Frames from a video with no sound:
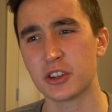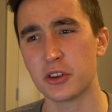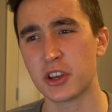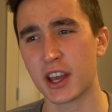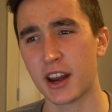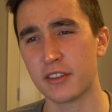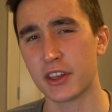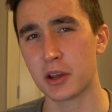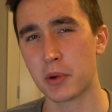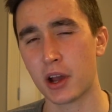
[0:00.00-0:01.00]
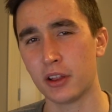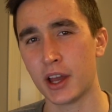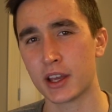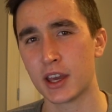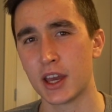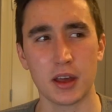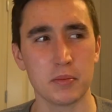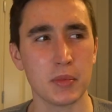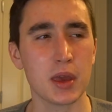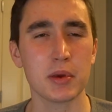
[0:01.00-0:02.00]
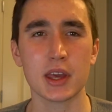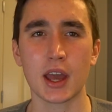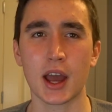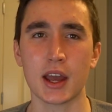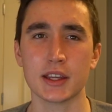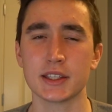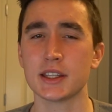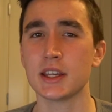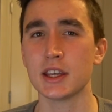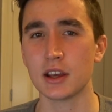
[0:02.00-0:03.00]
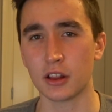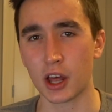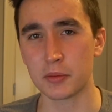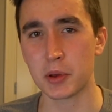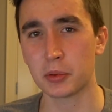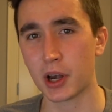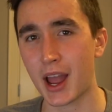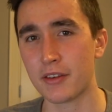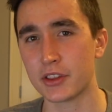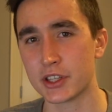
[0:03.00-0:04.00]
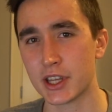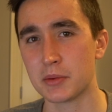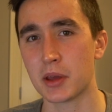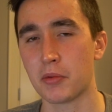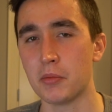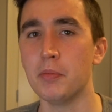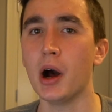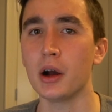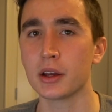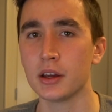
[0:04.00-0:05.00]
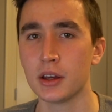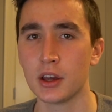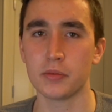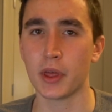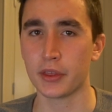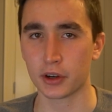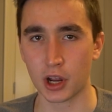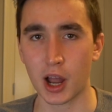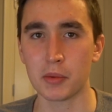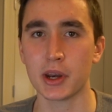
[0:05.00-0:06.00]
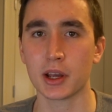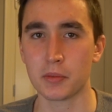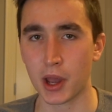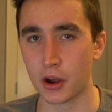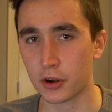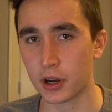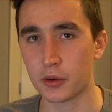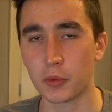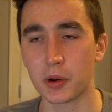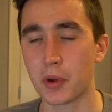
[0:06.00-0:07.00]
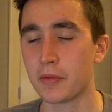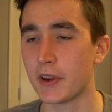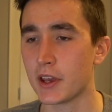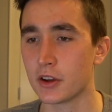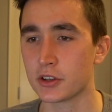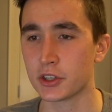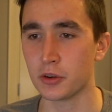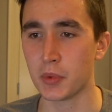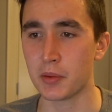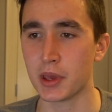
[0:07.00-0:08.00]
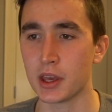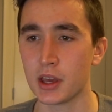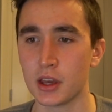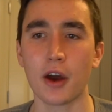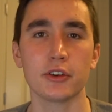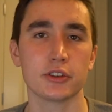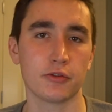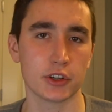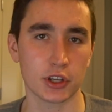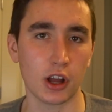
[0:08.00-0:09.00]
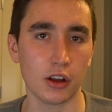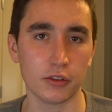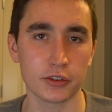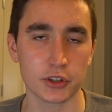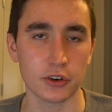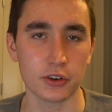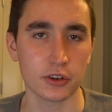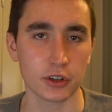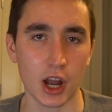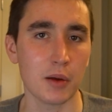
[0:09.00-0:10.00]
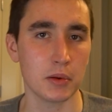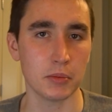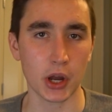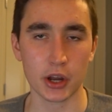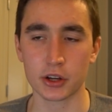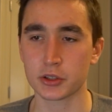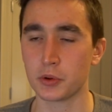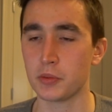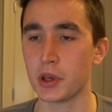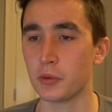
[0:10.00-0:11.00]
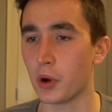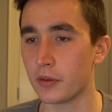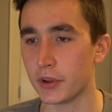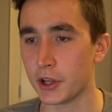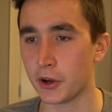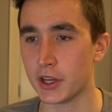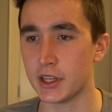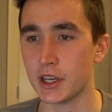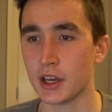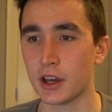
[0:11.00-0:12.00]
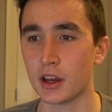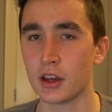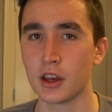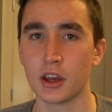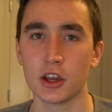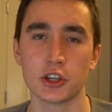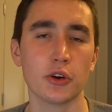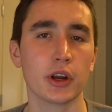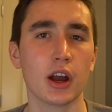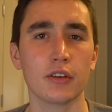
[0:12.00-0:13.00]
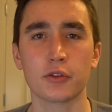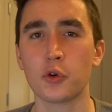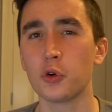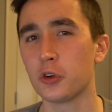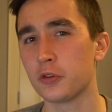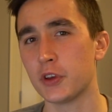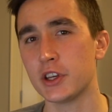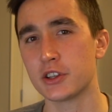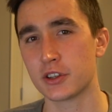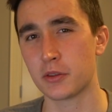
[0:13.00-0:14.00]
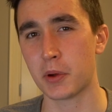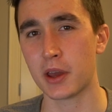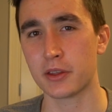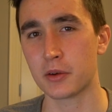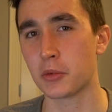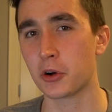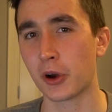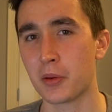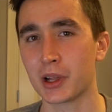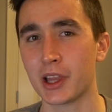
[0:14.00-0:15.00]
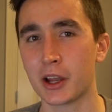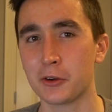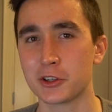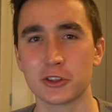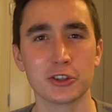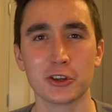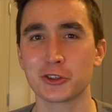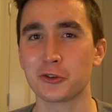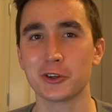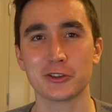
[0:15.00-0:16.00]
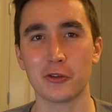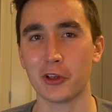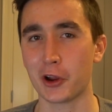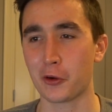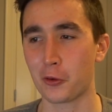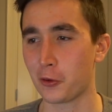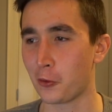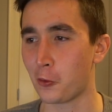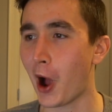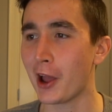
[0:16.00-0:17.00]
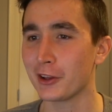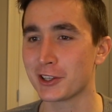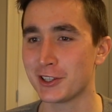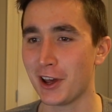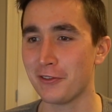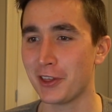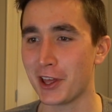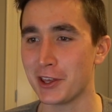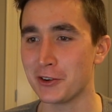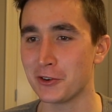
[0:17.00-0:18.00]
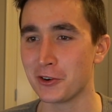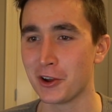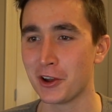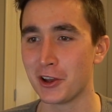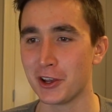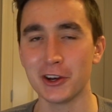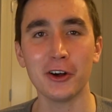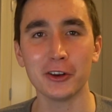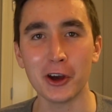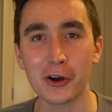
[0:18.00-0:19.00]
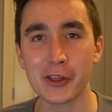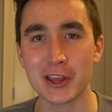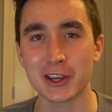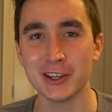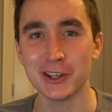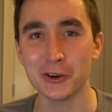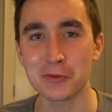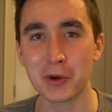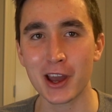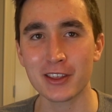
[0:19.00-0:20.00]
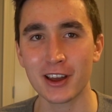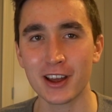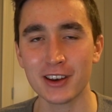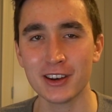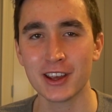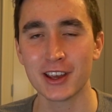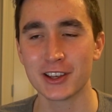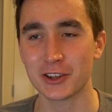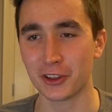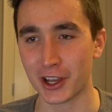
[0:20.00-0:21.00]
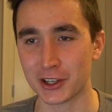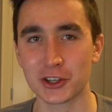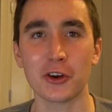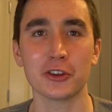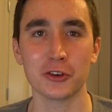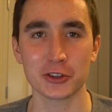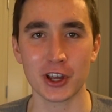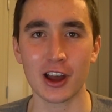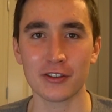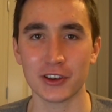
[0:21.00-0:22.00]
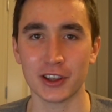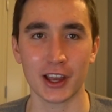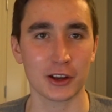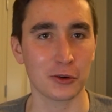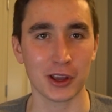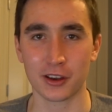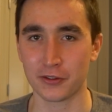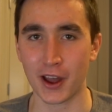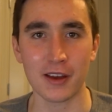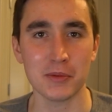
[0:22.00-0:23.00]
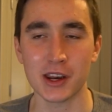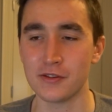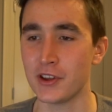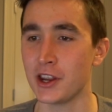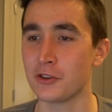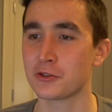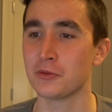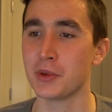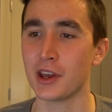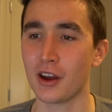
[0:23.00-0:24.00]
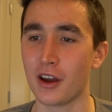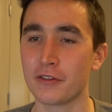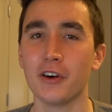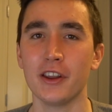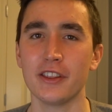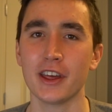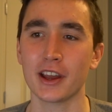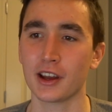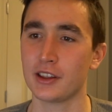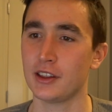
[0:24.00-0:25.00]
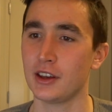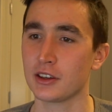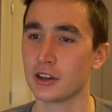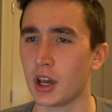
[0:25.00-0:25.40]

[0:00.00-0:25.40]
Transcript: So you can kind of think about maybe I see a lot of people are having the same type of bug that they're commenting about in one of my videos. So maybe how to resolve certain common bugs would be one video idea. Showing off cool features of the Python programming language. There's all sorts of wild stuff that you don't know that you can do in Python. So showing those off in quick 5-minute videos would be a fun thing, I think.